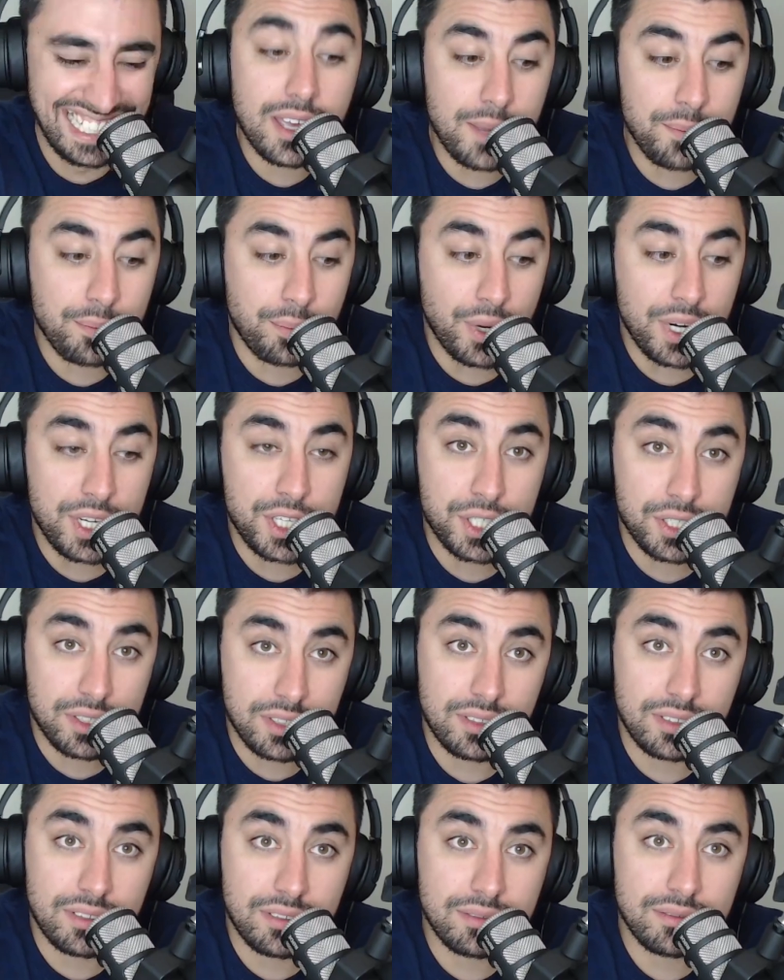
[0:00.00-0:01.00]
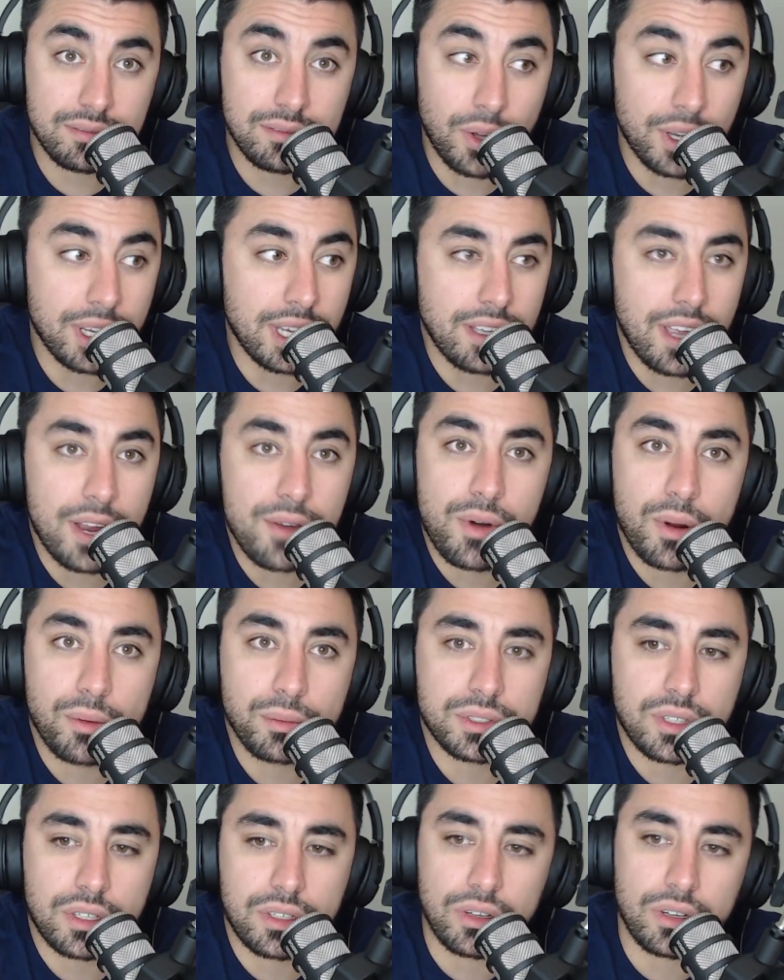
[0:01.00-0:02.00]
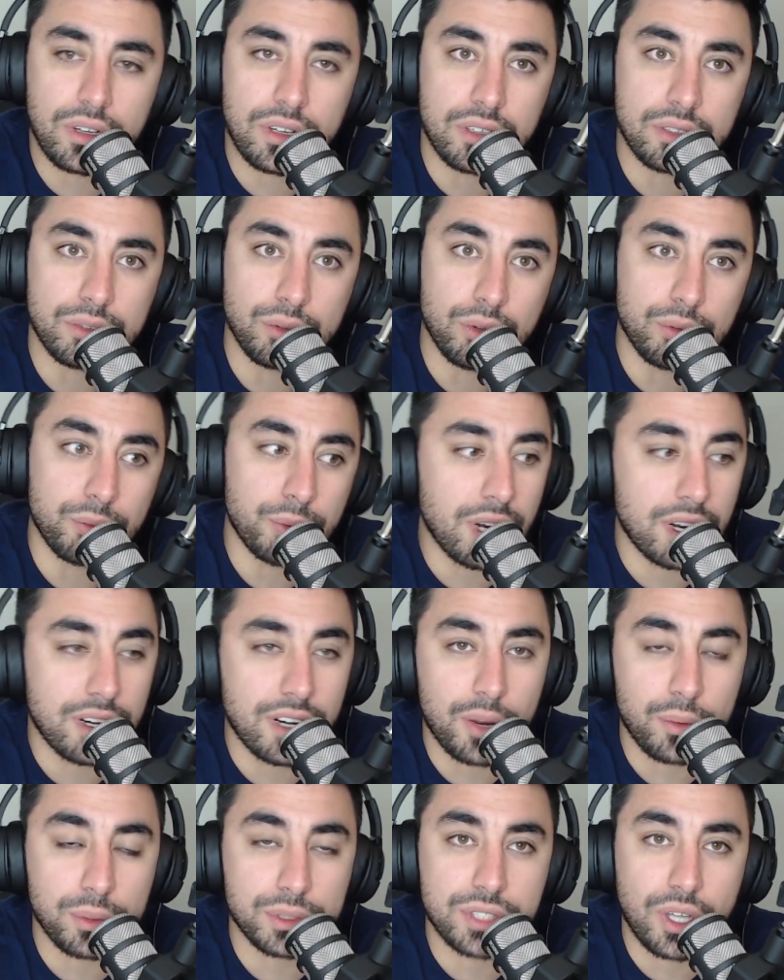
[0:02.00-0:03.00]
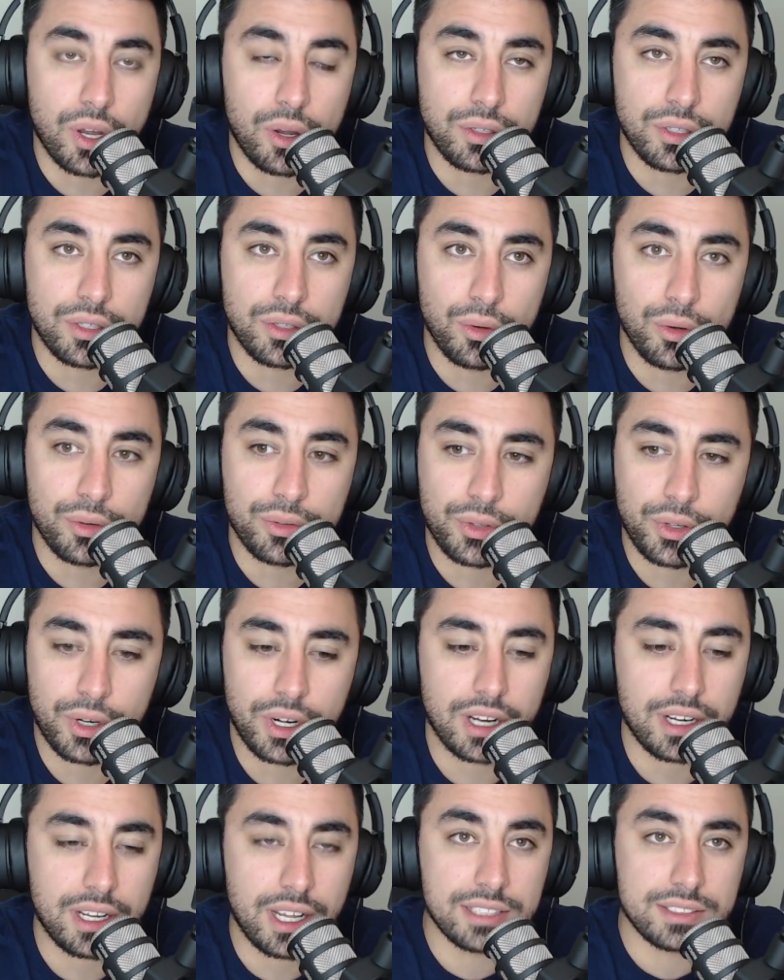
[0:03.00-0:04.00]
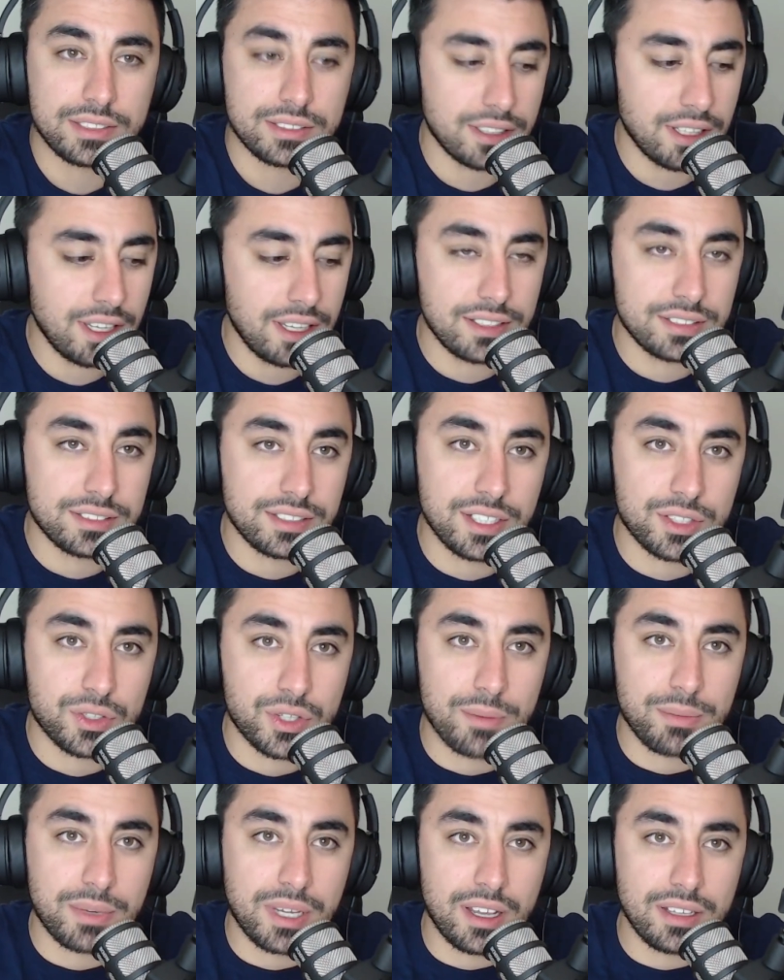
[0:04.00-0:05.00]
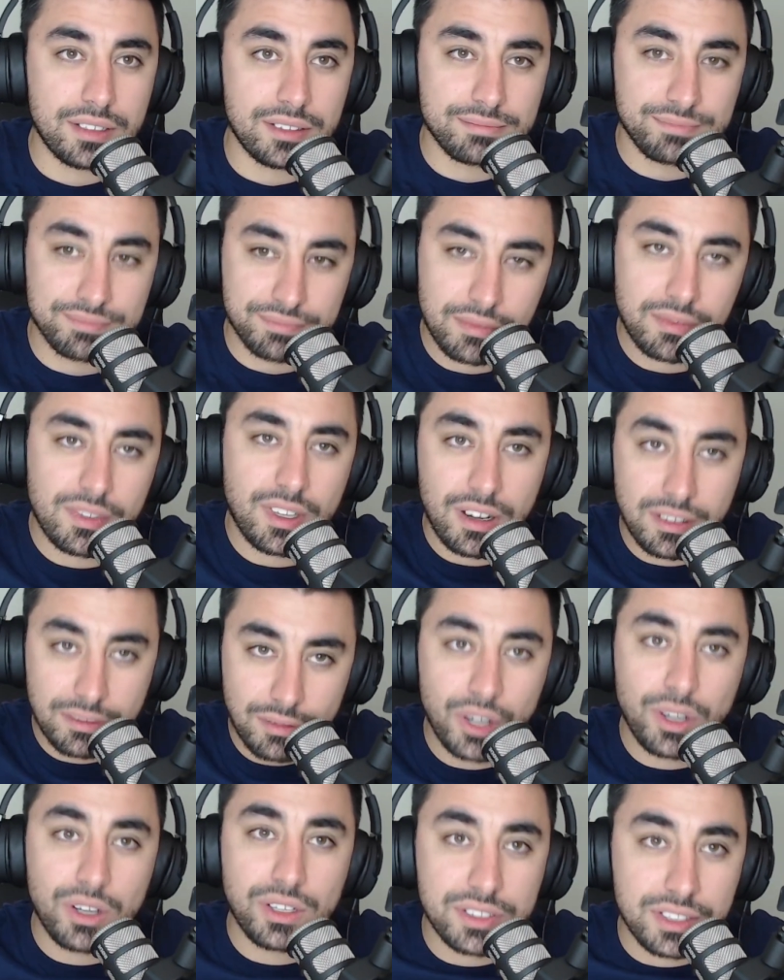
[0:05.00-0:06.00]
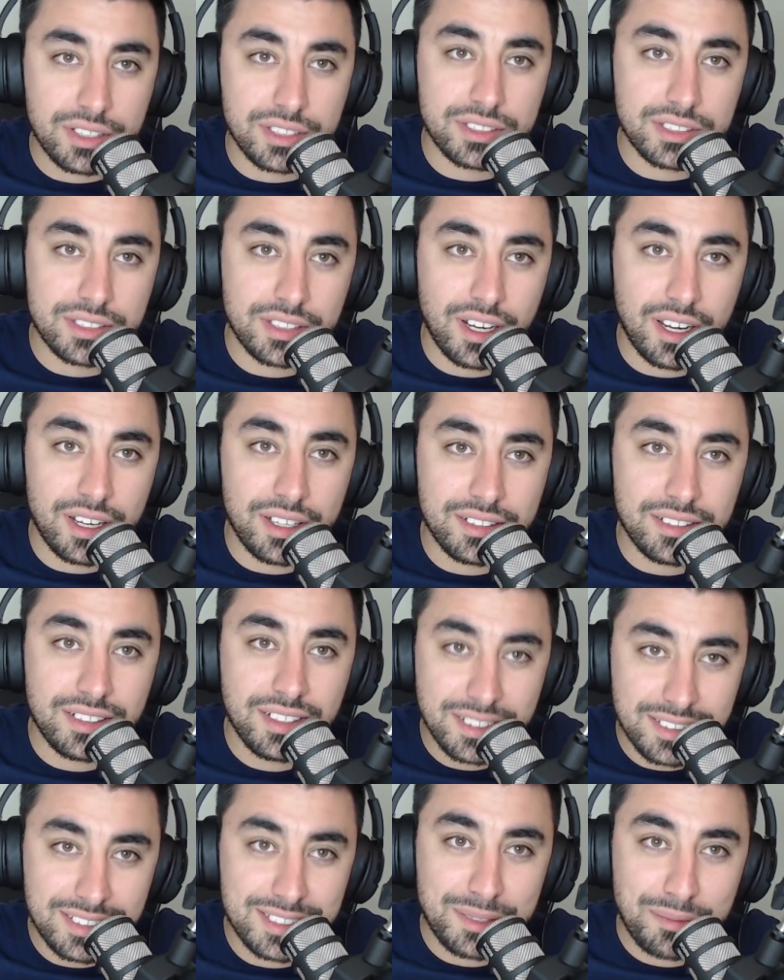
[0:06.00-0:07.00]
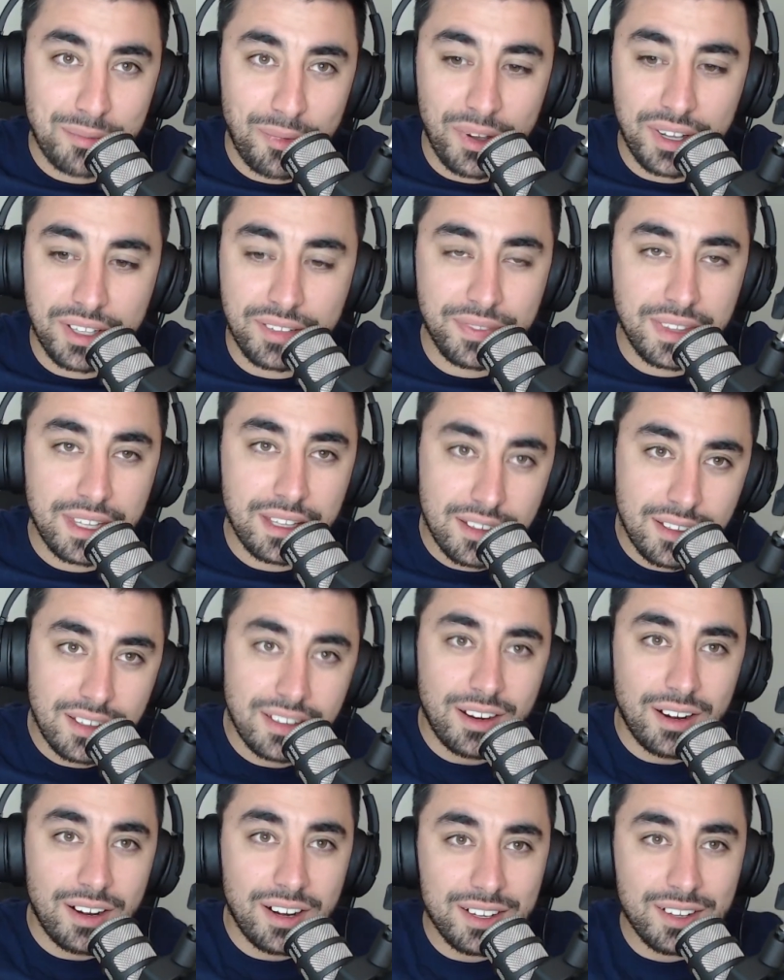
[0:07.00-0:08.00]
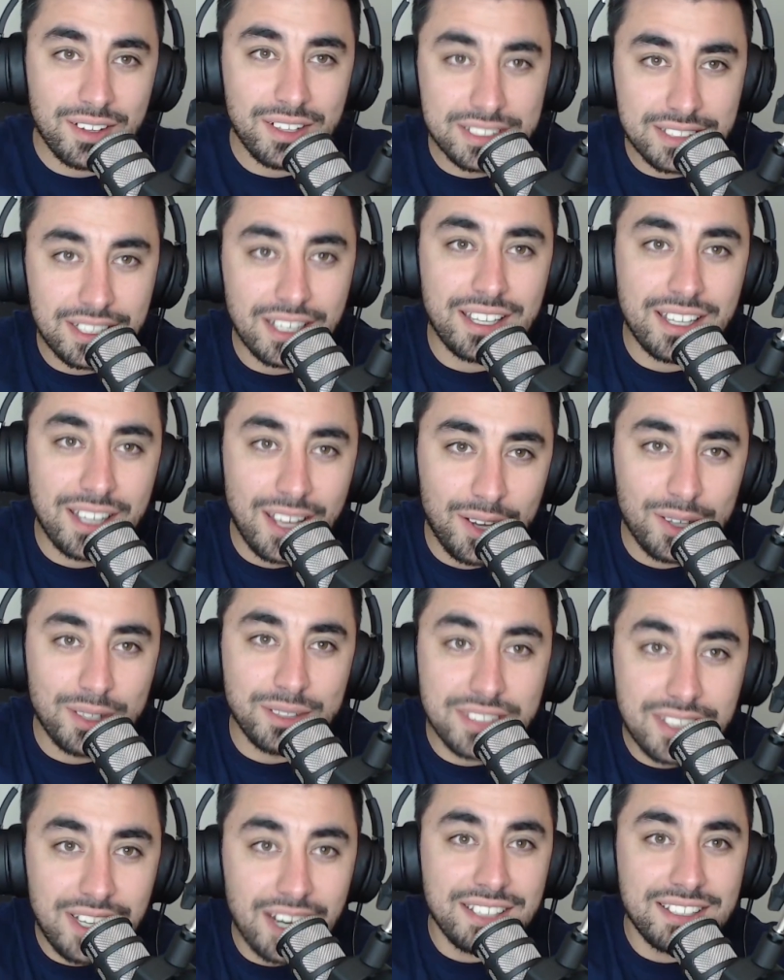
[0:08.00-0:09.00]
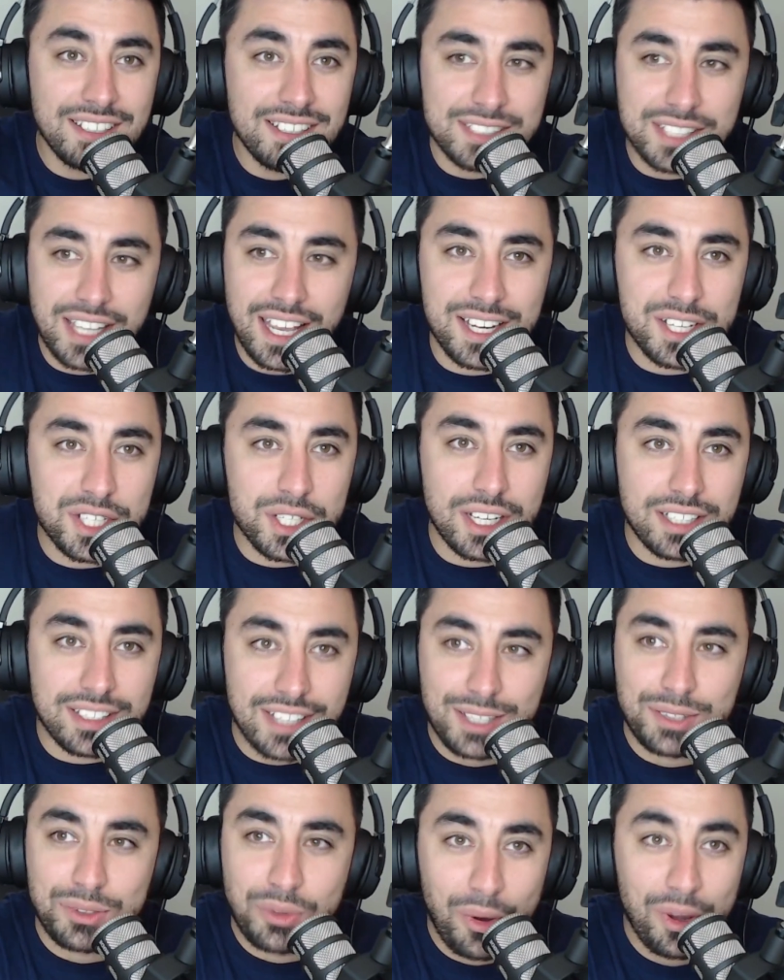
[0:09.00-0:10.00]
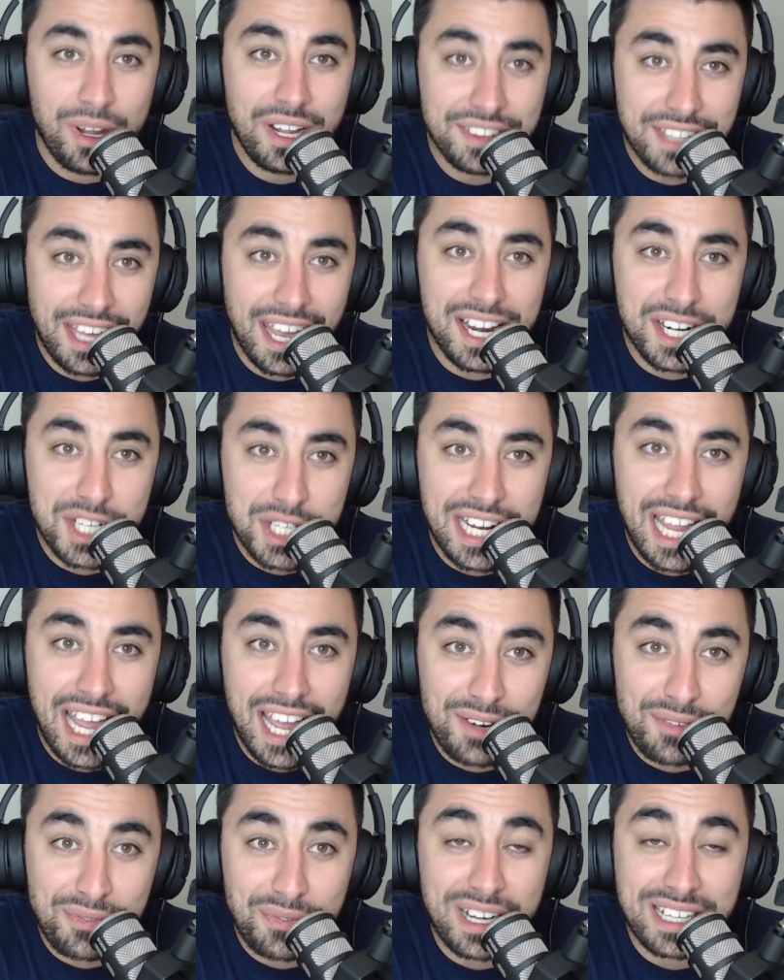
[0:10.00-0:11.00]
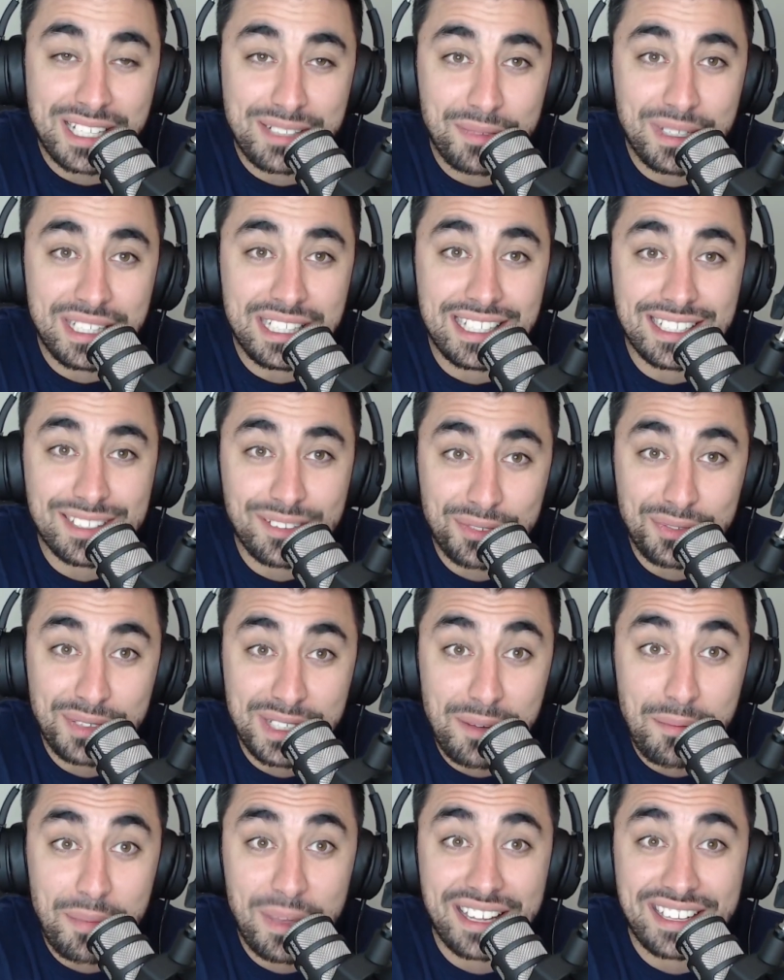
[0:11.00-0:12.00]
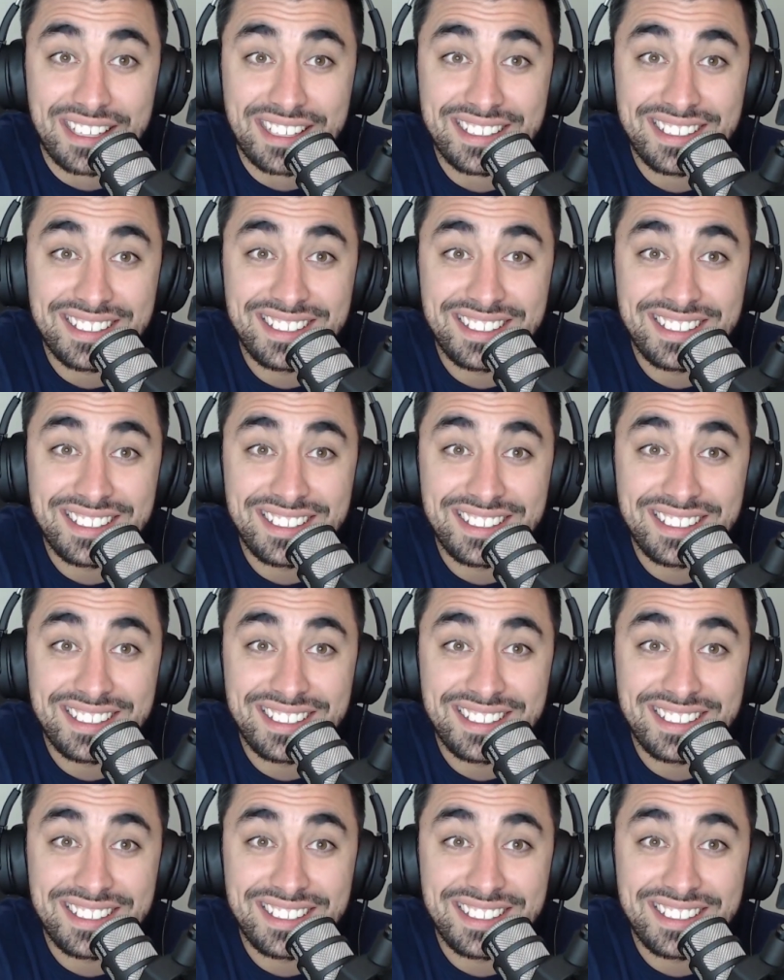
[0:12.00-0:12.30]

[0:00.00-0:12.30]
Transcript: breached. Like everyone was like, "Oh, no, we don't know what's going on in North Korea." Cause there you see Trump go, oh, "I got this. This is mine. All right, guys, how you going?" He did his handshake. They talked. They actually had a fucking meeting. Like, think about it.